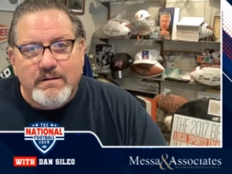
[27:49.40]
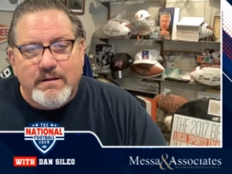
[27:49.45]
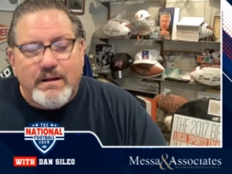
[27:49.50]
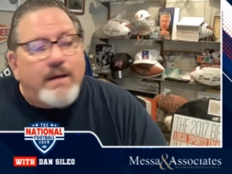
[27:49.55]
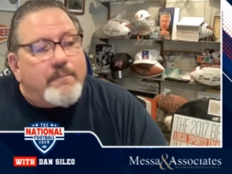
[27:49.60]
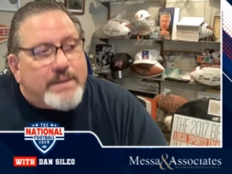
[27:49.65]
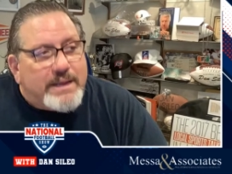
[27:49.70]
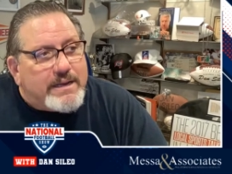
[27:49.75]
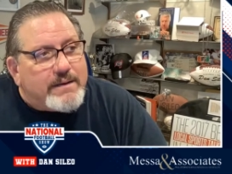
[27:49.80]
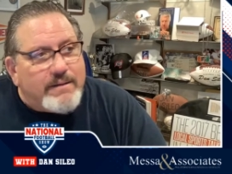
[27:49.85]
I
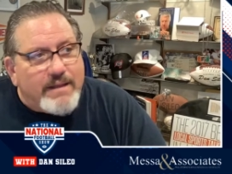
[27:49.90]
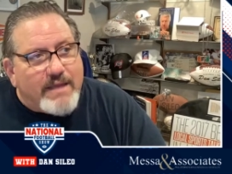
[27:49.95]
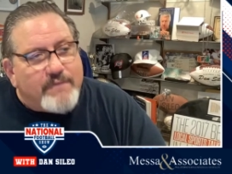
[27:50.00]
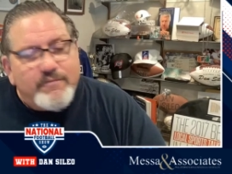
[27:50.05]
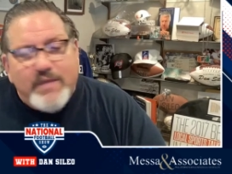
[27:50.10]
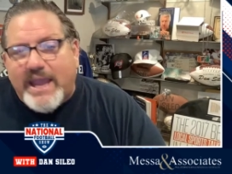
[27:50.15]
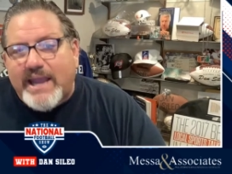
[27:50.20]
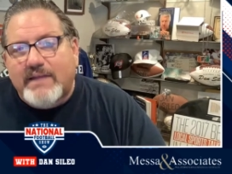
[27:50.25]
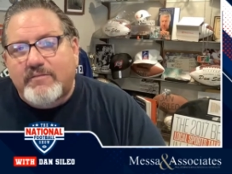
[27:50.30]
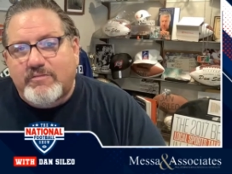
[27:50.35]
mean, if
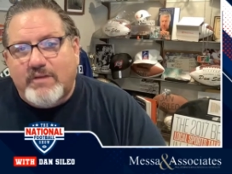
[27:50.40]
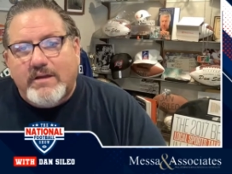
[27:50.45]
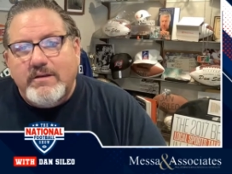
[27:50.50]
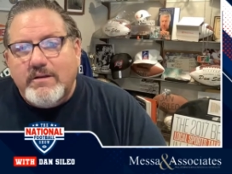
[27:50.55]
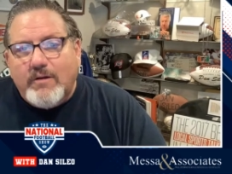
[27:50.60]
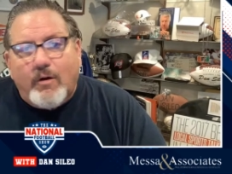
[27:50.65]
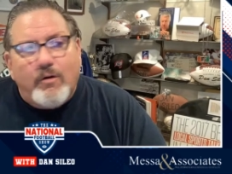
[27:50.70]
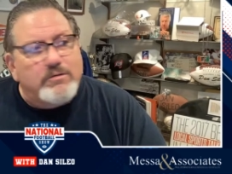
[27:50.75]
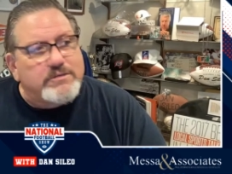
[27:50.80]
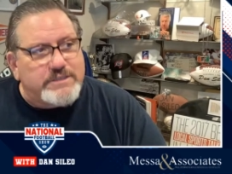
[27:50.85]
they had done
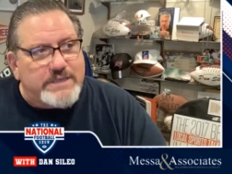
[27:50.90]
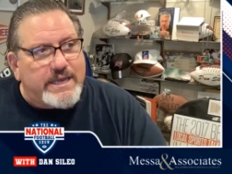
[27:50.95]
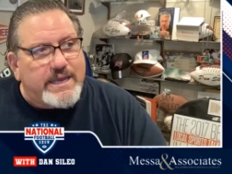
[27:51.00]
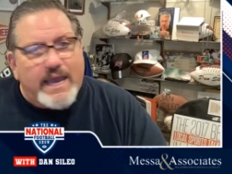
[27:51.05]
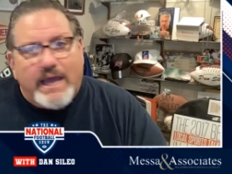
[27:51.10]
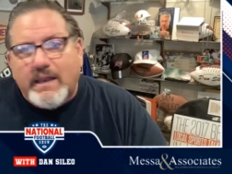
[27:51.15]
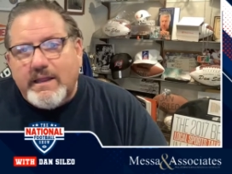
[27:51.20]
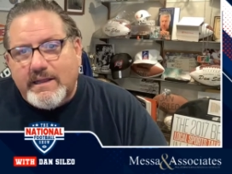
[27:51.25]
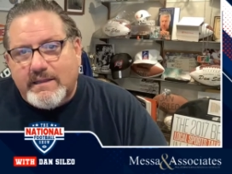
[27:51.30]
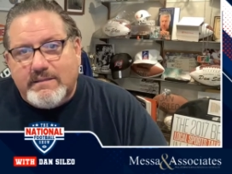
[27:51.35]
the whole Zeke
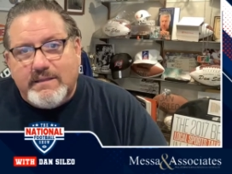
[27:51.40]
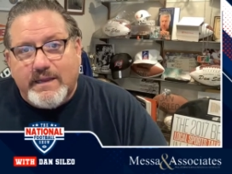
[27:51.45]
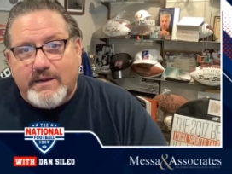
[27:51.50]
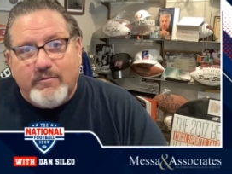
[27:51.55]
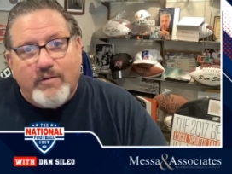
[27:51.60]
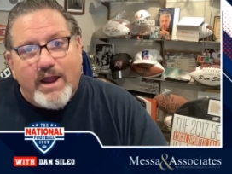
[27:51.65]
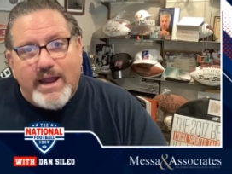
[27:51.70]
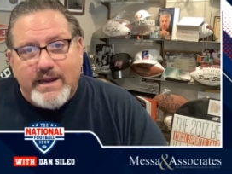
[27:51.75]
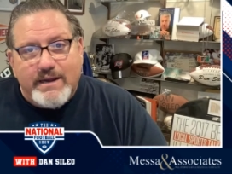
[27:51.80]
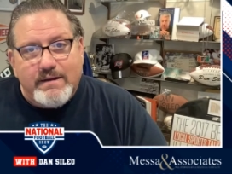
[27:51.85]
Elliott thing
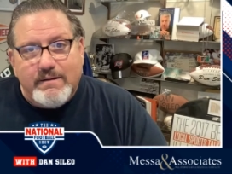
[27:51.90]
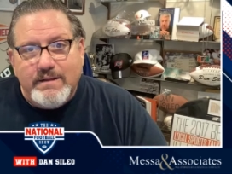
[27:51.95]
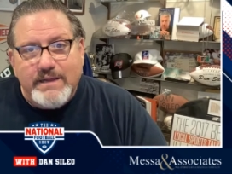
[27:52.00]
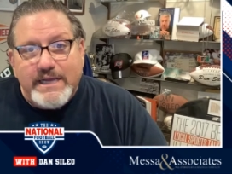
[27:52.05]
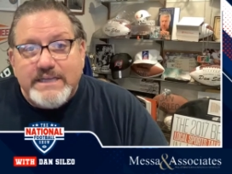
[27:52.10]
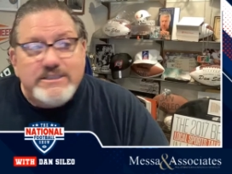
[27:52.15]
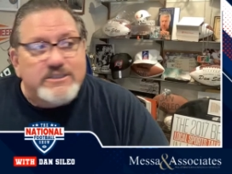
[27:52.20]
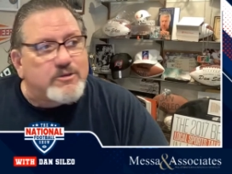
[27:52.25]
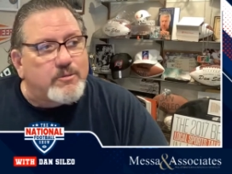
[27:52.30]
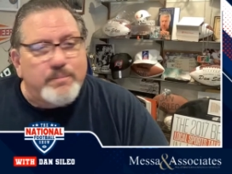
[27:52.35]
right,
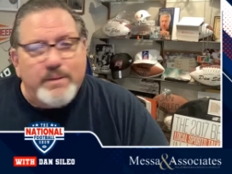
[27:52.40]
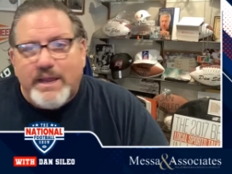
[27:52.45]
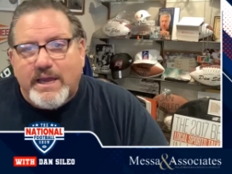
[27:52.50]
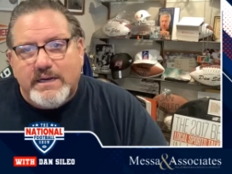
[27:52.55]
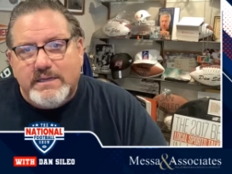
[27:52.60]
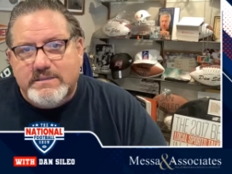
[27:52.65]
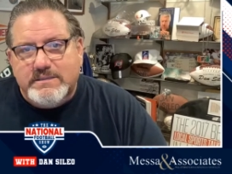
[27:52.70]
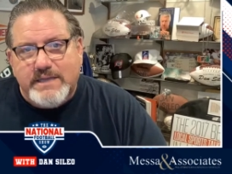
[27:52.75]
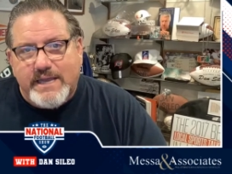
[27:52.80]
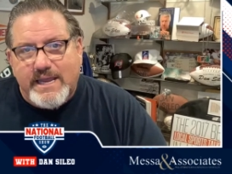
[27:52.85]
he'd still be on
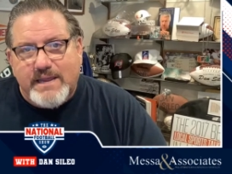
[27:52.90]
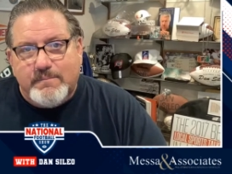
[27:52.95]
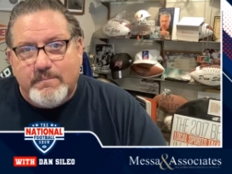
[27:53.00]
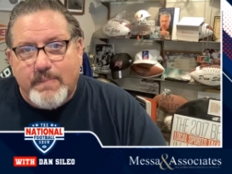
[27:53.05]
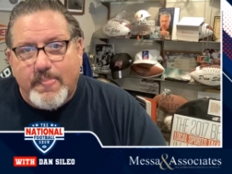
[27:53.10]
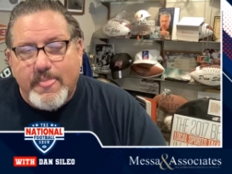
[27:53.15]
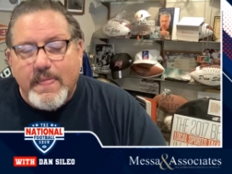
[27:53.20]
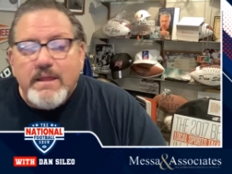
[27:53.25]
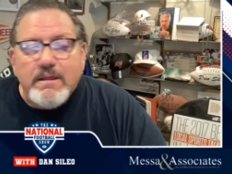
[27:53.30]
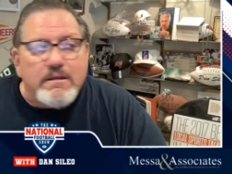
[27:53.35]
the team.
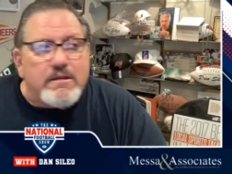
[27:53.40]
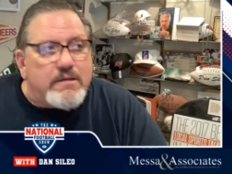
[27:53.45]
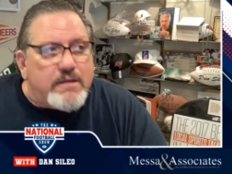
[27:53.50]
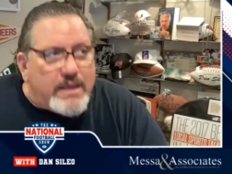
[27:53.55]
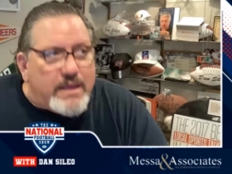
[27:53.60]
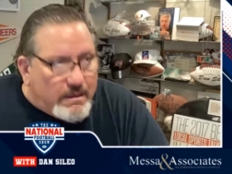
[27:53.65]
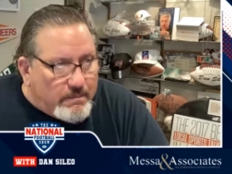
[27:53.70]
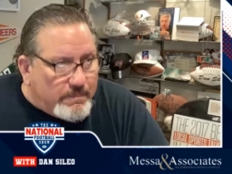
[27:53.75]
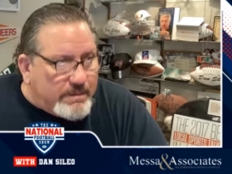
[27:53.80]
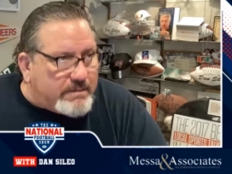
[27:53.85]

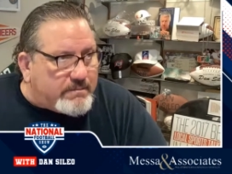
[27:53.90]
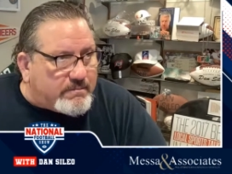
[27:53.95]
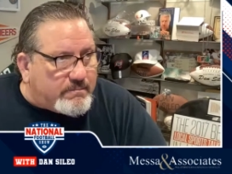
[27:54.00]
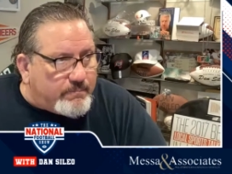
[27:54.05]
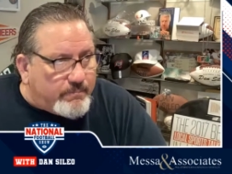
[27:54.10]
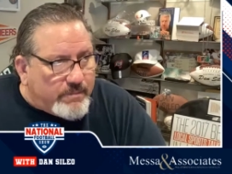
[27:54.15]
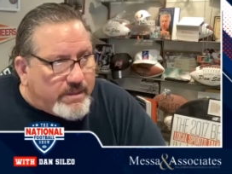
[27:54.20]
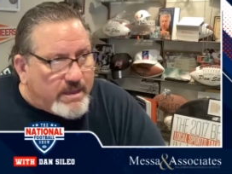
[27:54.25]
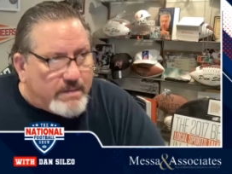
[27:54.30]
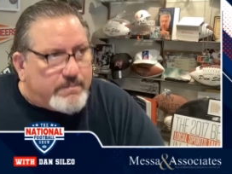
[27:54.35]
Him and
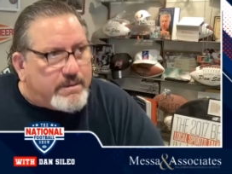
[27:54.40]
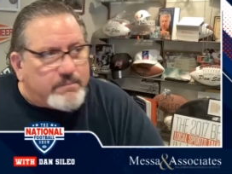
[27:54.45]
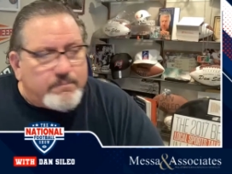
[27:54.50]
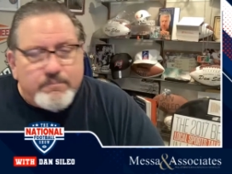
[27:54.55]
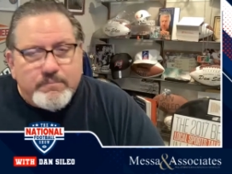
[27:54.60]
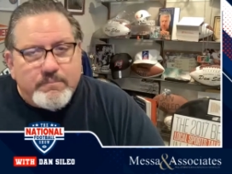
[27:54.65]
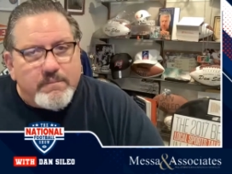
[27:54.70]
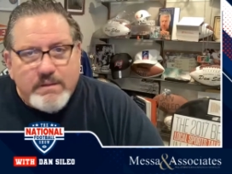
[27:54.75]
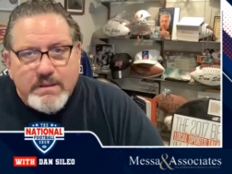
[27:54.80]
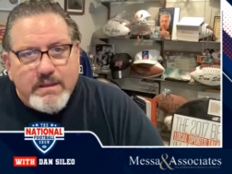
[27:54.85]
him and
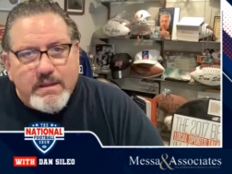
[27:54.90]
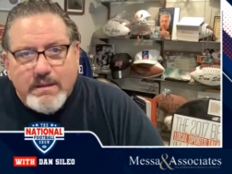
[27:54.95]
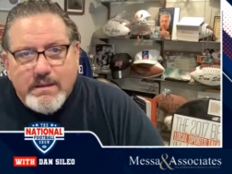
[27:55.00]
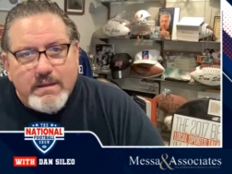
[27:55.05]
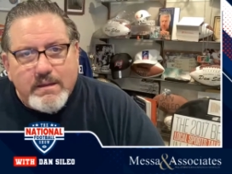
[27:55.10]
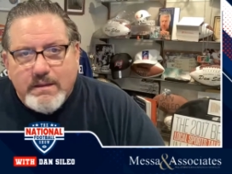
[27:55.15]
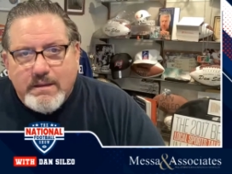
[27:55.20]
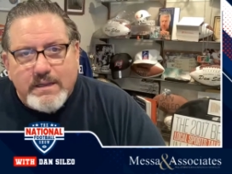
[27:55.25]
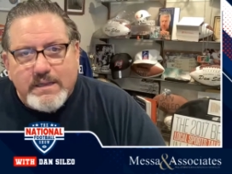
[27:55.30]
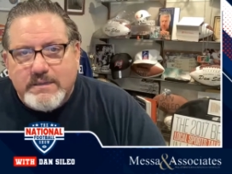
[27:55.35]

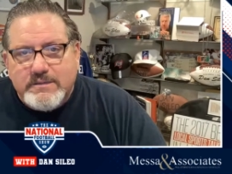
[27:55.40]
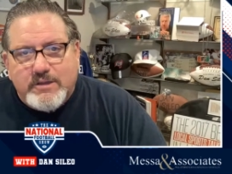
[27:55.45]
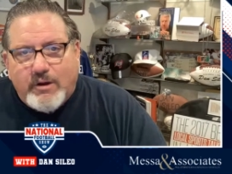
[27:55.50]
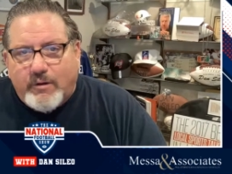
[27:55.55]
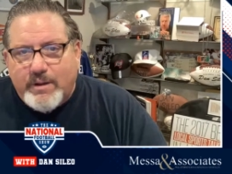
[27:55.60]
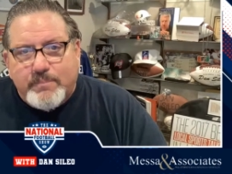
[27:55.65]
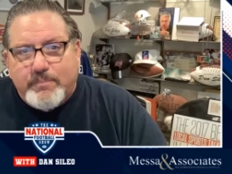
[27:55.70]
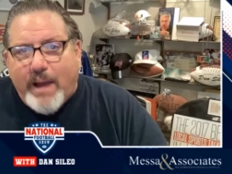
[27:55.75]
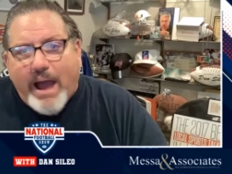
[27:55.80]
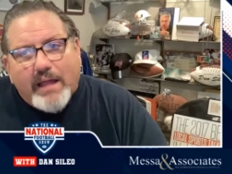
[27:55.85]

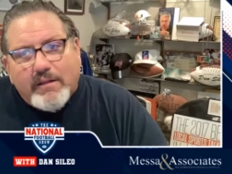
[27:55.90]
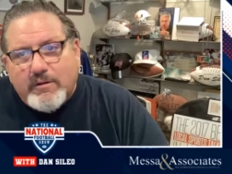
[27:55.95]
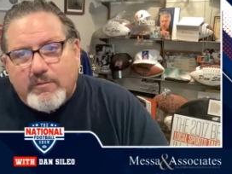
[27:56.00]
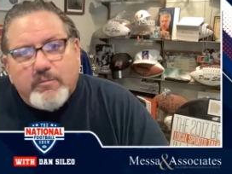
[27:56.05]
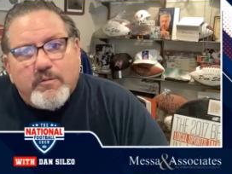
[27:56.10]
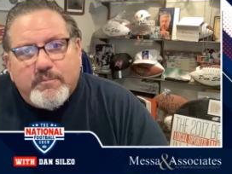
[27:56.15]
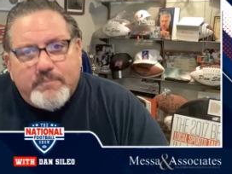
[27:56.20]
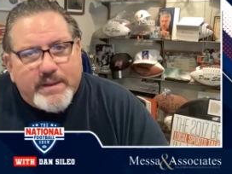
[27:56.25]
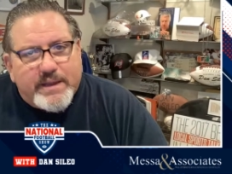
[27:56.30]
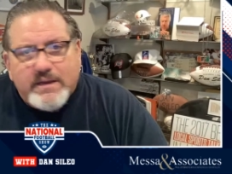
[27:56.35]
Tony Pollard
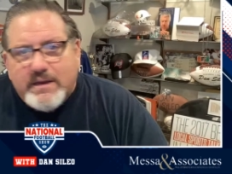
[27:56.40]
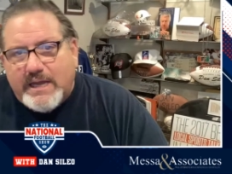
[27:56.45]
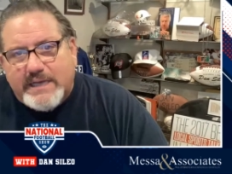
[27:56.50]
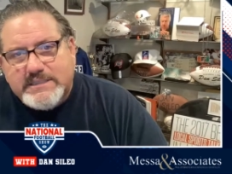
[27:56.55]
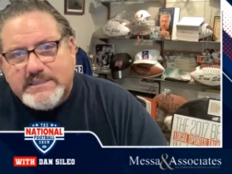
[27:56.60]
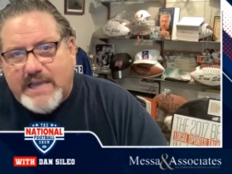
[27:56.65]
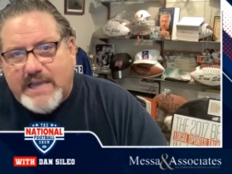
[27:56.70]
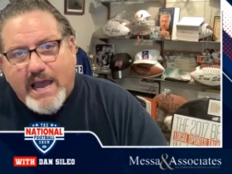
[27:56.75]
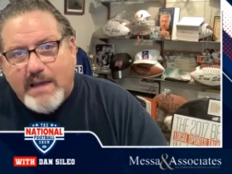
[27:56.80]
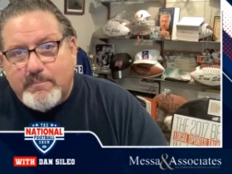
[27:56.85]
would be a nice
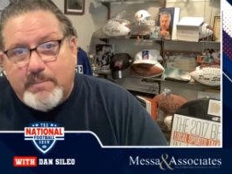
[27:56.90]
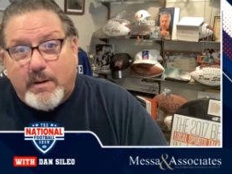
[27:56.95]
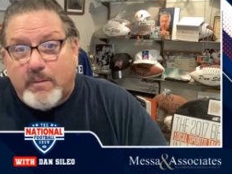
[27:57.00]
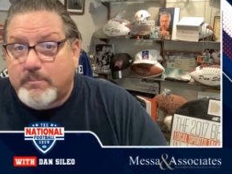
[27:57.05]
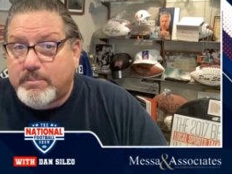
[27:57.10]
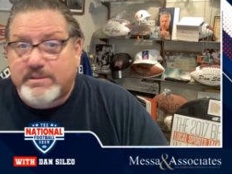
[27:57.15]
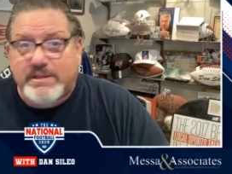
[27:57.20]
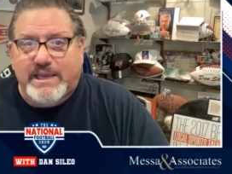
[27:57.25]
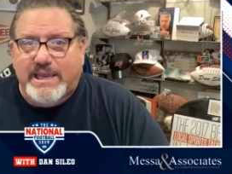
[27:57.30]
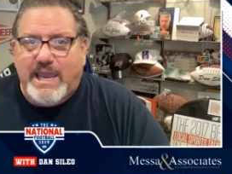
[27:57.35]
combo,
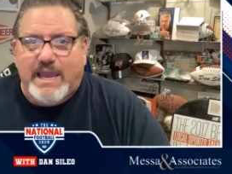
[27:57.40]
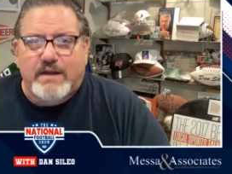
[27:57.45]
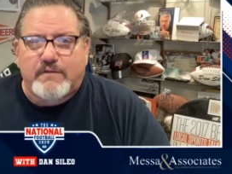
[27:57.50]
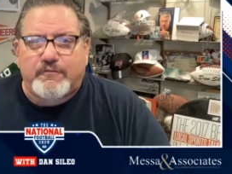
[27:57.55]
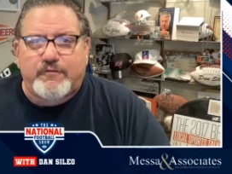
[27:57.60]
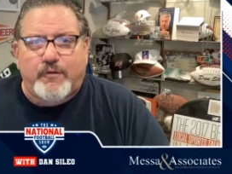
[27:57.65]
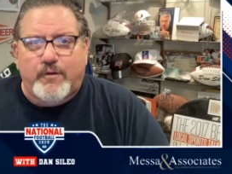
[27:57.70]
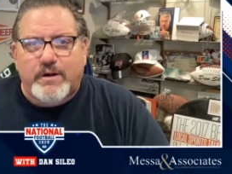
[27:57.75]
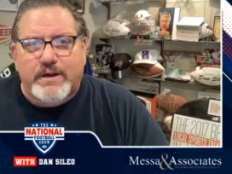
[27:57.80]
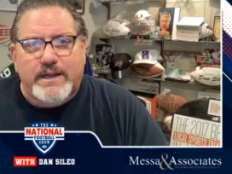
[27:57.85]
but they can't
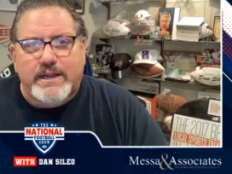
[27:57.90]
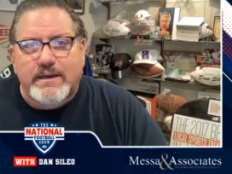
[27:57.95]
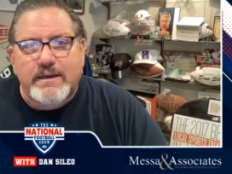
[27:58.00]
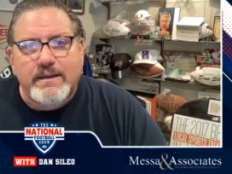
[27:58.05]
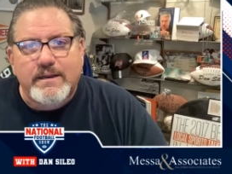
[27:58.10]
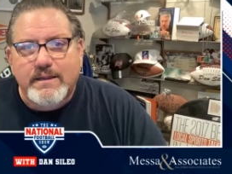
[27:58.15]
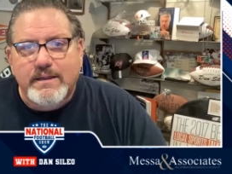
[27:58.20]
afford it.